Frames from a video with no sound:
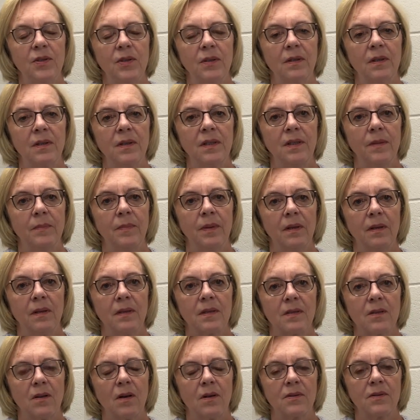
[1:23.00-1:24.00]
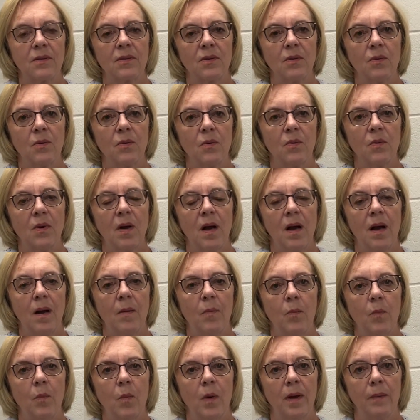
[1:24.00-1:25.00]
A utility bill is also
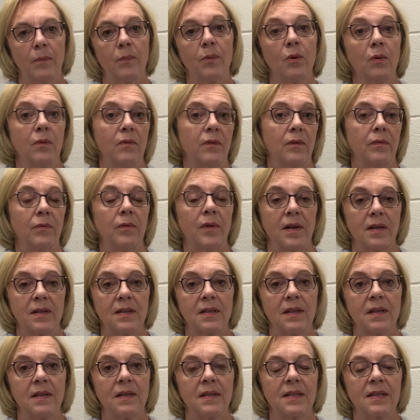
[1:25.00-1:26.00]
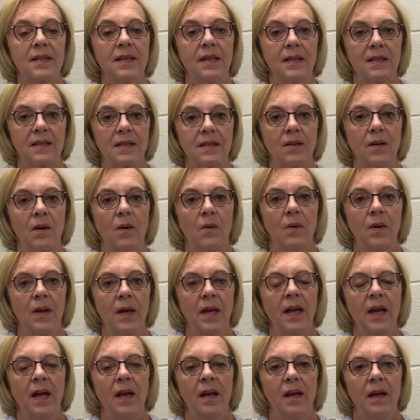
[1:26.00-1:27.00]
one proof of residency. So
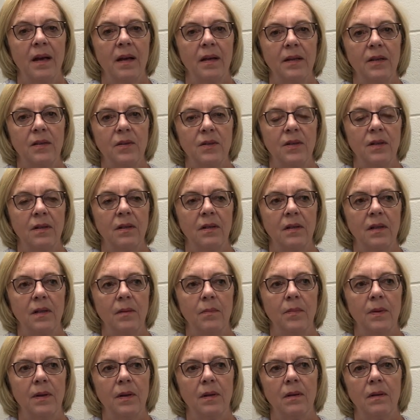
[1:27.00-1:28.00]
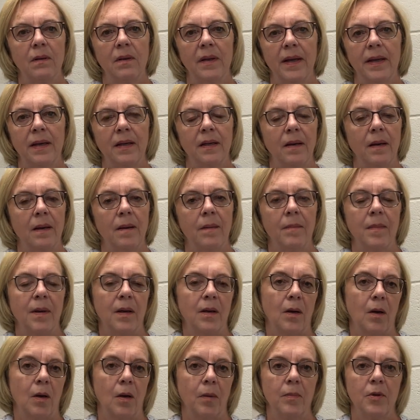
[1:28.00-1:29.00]
a utility bill like a
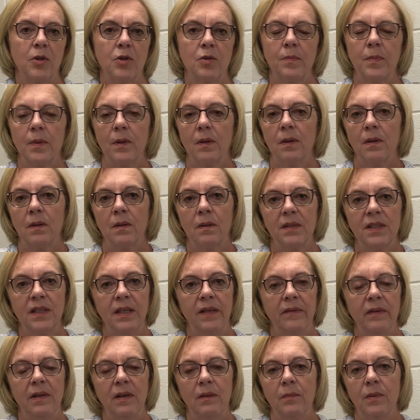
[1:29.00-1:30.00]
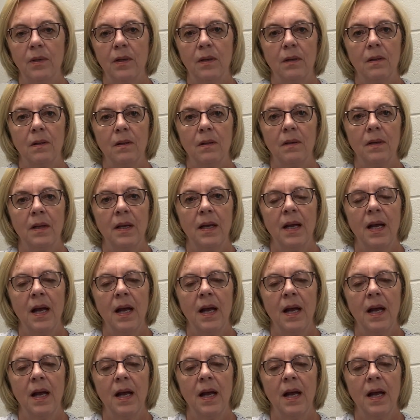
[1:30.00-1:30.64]
garbage bill, TV bill,